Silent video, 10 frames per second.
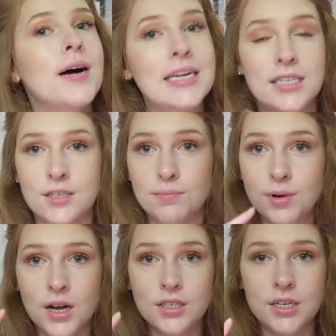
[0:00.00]
I did some
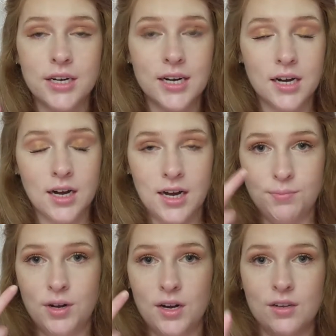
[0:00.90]
bronzer, I
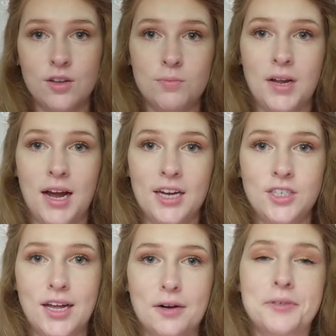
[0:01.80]
put on a little bit of
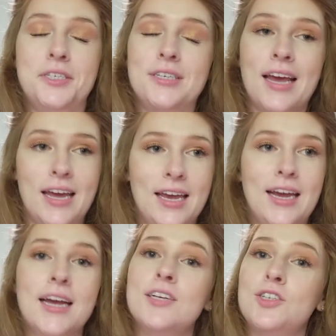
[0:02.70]
eyeshadow, which
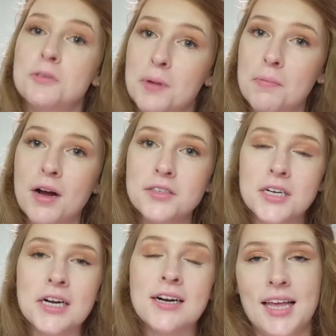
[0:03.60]
aka is just my
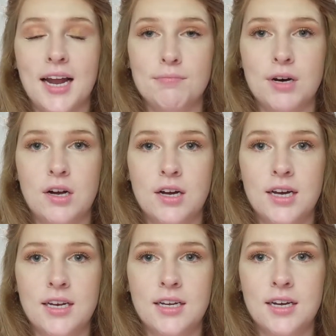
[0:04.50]
bronzer, and then I put
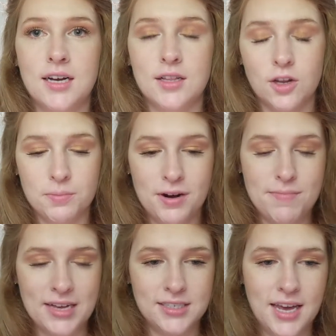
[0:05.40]
on a little bit of
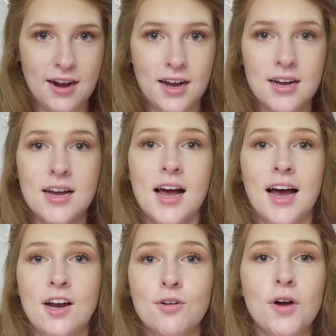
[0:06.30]
mascara.
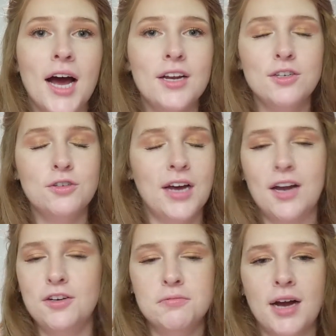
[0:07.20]
I don't know how
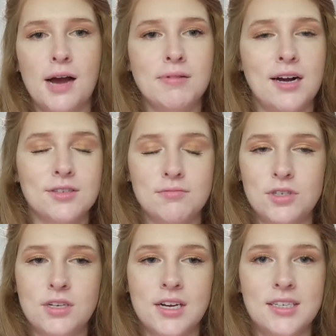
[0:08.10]
to do my eyebrows, I'm
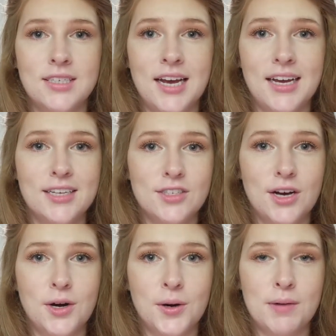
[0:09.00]
just gonna say it.
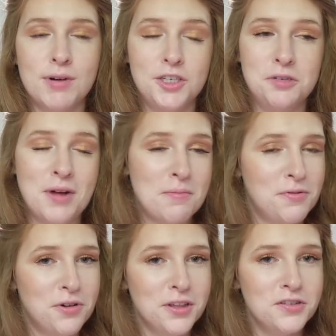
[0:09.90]
So I brushed them out
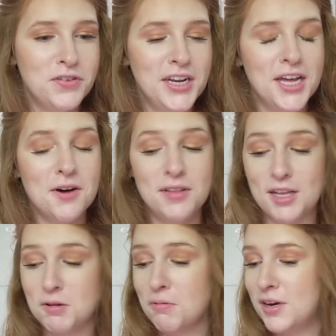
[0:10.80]
before this video, and
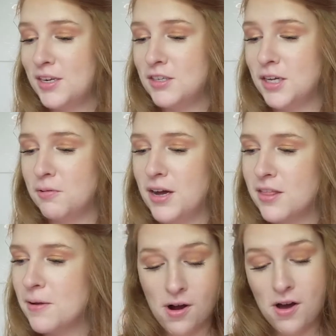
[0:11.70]
that's what we're gonna stick with.
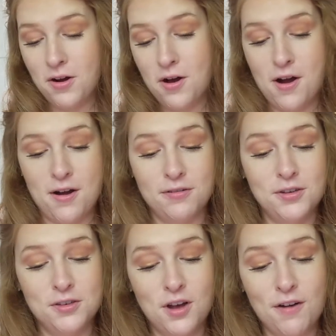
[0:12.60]
We're on our
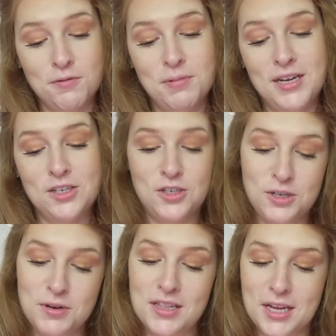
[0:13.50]
Soft Pinch
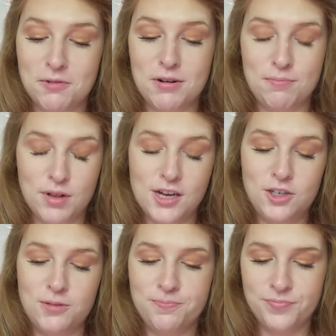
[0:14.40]
Dewy Liquid Blush,